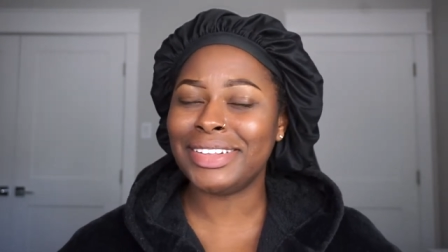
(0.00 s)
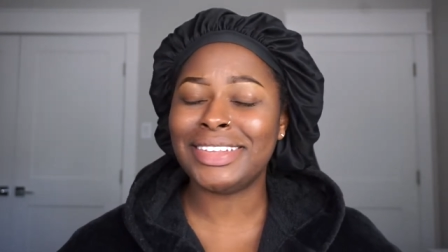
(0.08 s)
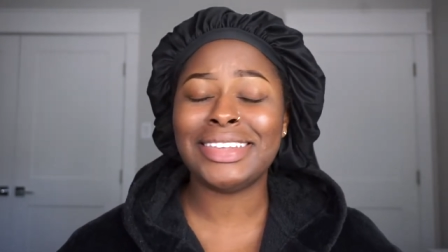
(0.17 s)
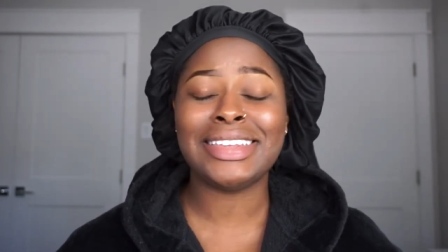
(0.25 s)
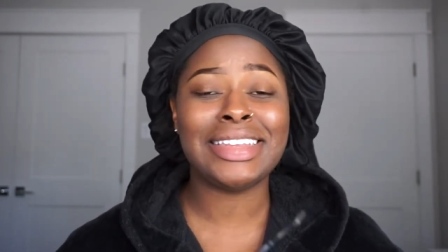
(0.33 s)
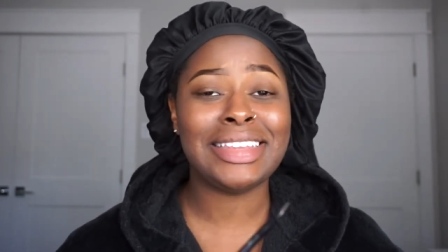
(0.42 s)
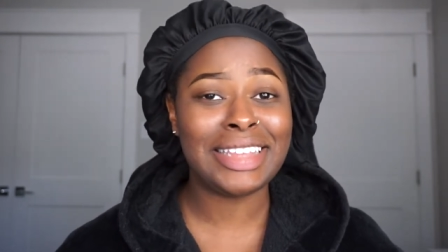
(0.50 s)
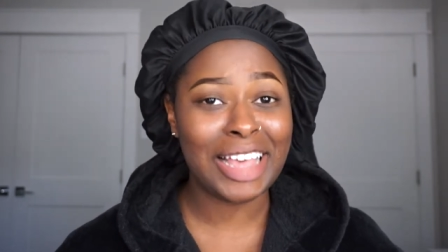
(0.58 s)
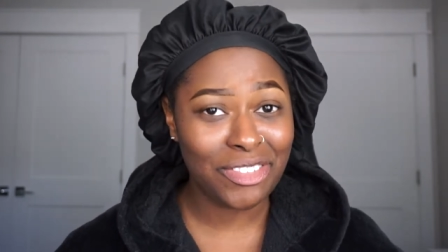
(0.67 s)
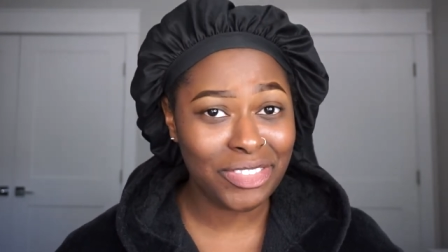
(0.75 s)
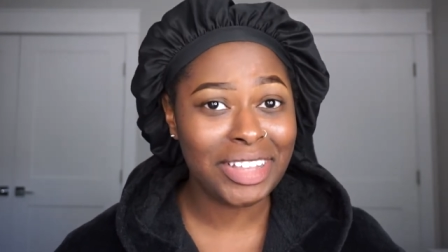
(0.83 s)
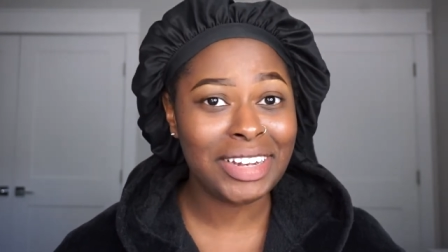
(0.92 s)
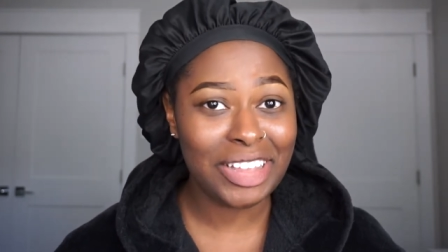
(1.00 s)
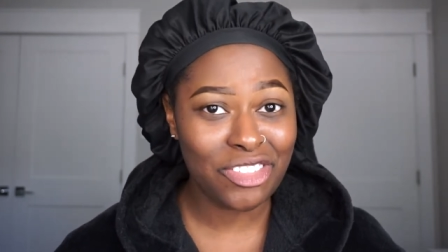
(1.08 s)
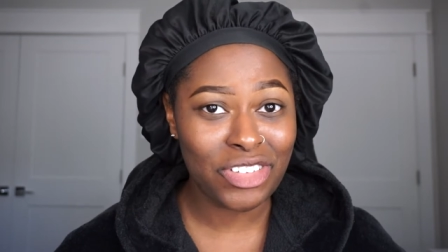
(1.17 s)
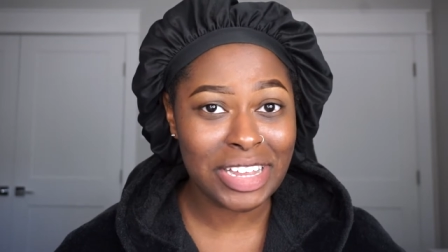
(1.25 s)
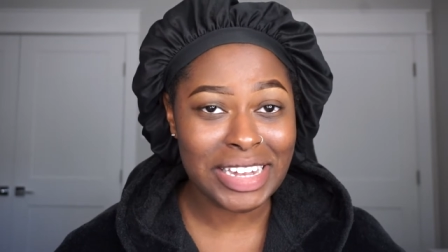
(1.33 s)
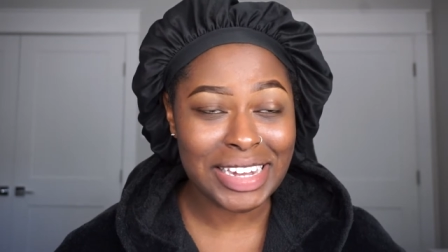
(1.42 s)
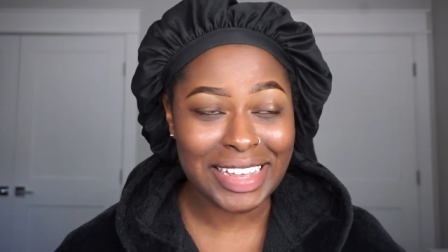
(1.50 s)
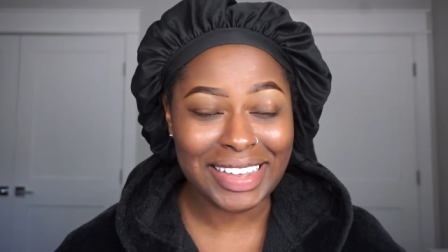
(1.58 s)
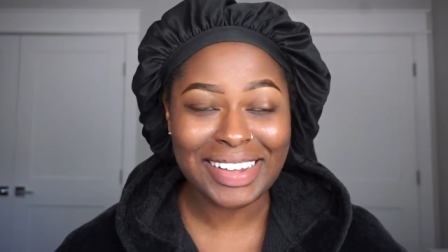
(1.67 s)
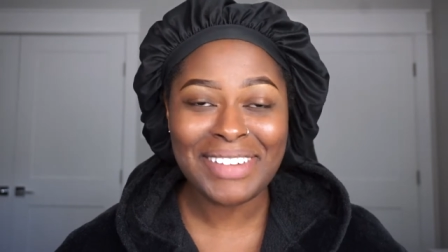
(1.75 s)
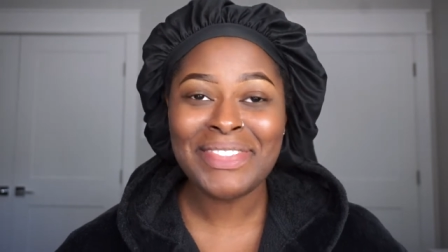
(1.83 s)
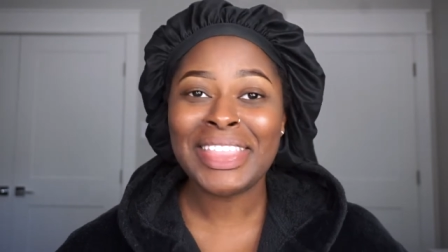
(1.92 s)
this is definitely fenty